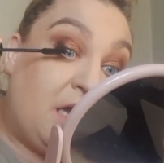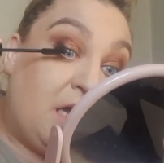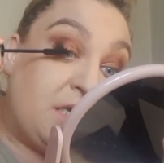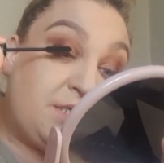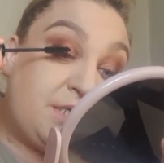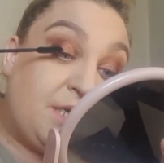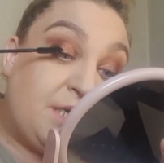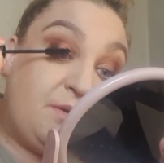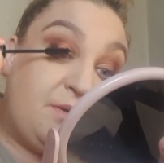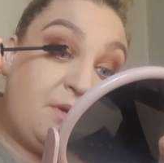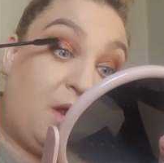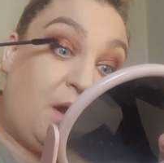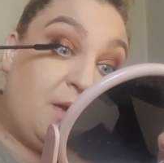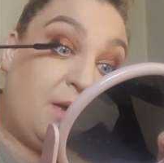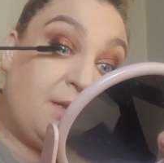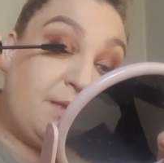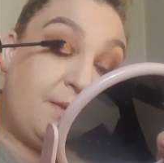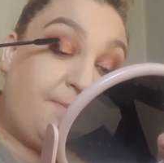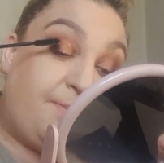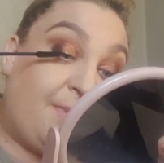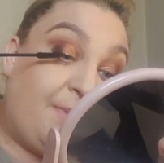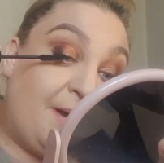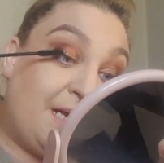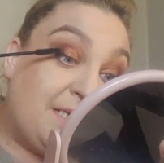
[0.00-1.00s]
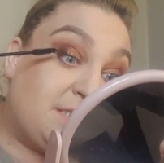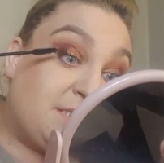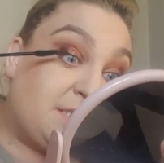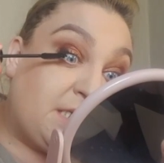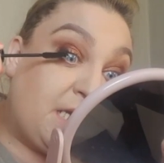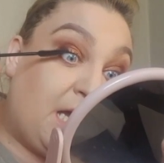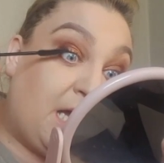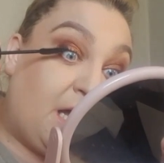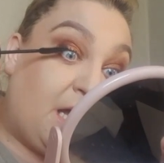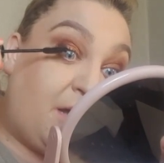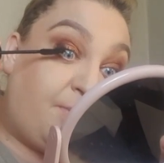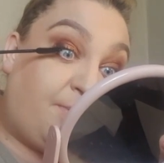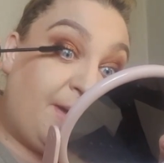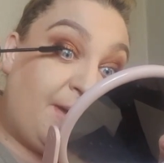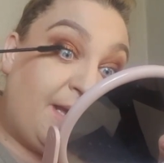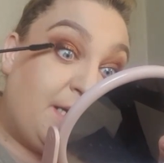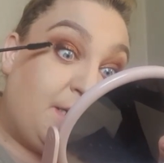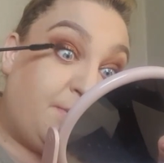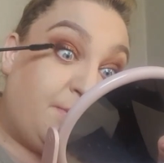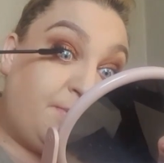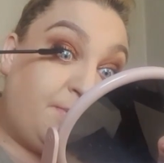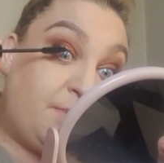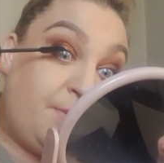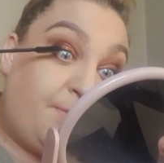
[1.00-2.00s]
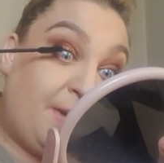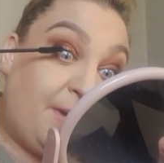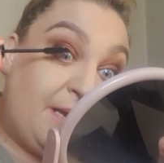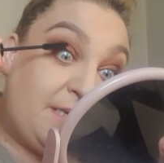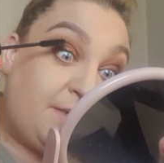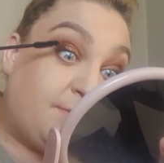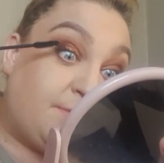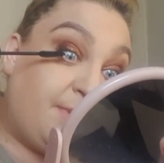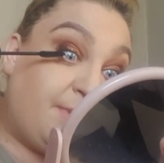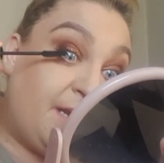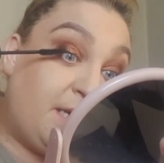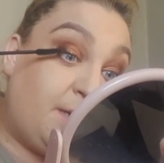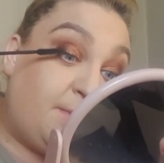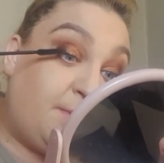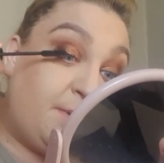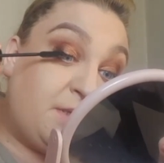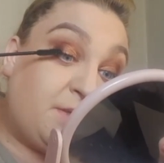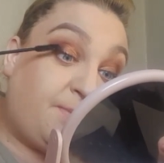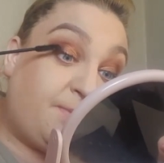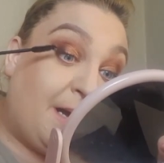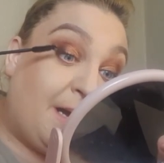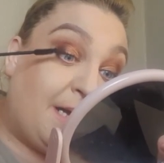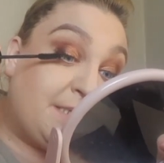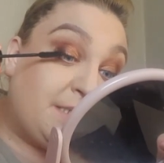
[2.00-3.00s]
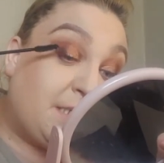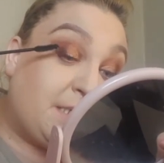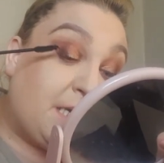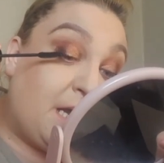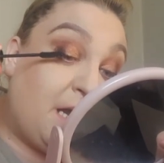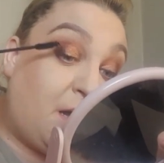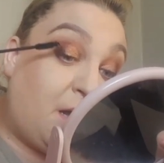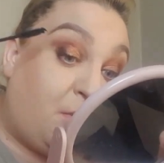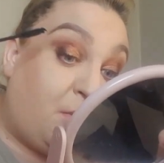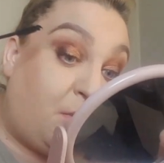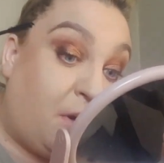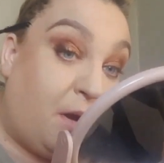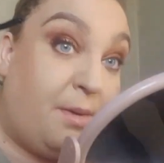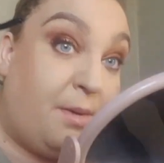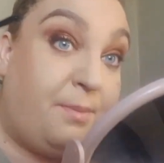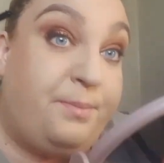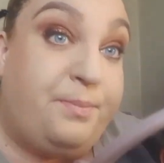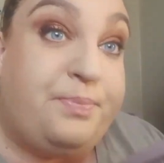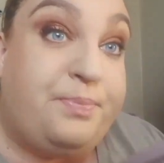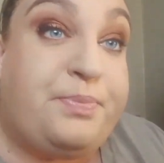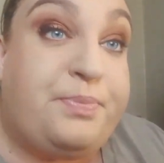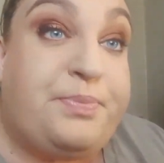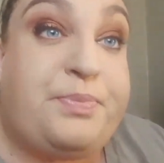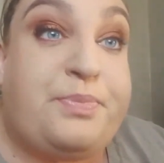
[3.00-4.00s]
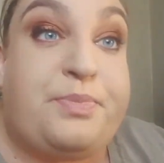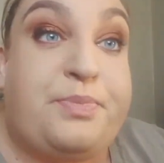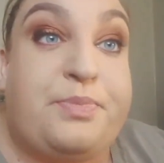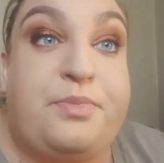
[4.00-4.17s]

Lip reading: I do like the Bad Girl, Benefits Bad Girl one.